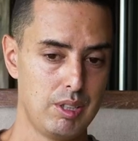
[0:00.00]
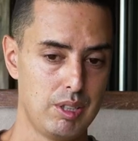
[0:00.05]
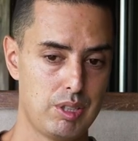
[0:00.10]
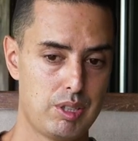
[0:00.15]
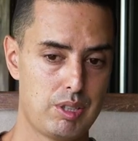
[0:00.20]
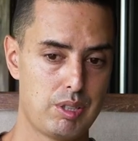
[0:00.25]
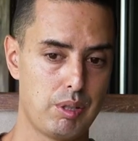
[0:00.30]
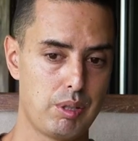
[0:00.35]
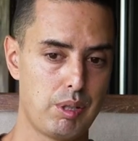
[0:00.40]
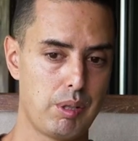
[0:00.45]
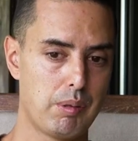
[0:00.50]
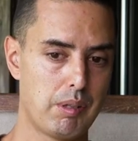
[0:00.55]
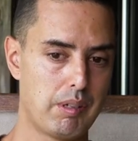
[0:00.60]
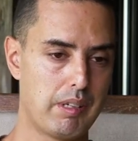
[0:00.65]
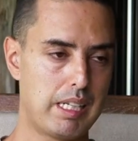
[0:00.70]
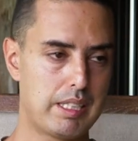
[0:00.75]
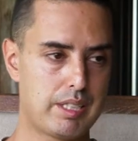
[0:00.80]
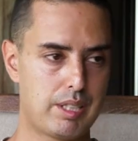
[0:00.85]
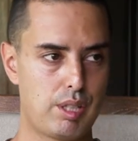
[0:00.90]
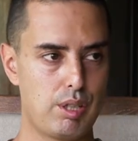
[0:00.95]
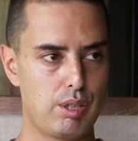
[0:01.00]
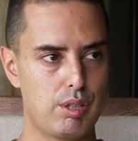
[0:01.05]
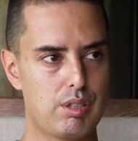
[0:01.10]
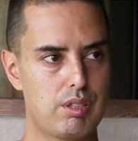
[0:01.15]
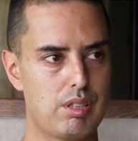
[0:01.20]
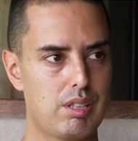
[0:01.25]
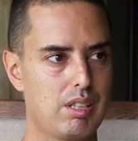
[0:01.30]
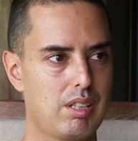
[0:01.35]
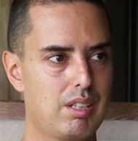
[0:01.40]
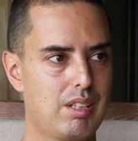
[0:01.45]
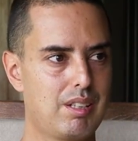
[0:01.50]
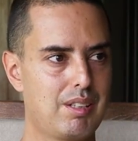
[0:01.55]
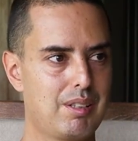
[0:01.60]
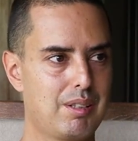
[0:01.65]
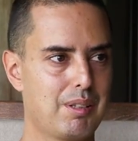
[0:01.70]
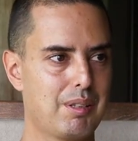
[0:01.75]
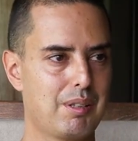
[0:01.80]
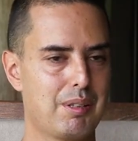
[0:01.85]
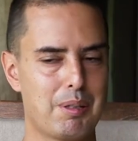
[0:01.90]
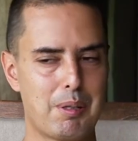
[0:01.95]
So you were rescued.
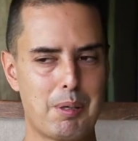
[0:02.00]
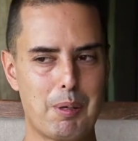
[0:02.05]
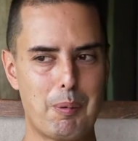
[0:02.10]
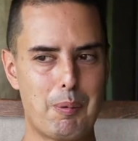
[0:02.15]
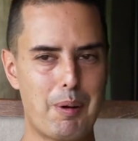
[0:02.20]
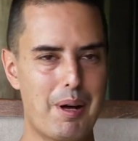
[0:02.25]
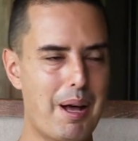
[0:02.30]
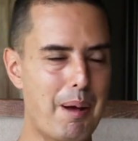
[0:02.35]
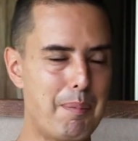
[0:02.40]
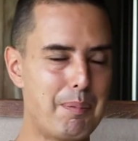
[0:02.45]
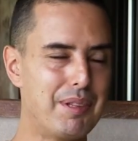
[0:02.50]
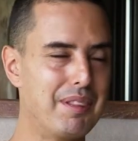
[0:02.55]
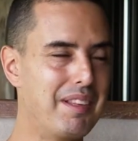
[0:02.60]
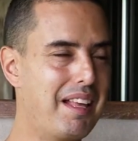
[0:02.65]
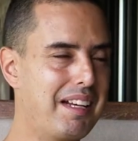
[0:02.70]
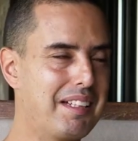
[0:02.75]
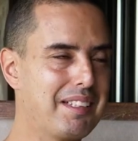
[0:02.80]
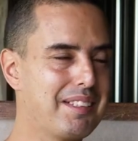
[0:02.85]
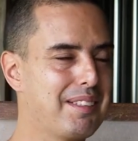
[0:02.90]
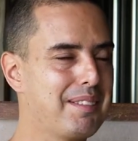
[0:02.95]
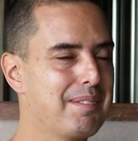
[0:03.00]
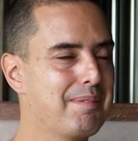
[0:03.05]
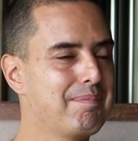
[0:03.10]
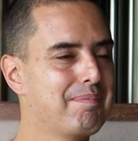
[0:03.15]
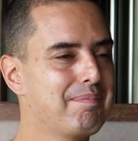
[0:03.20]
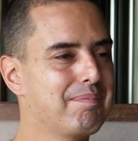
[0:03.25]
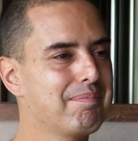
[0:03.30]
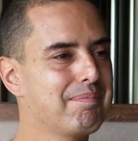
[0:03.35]
What happened next?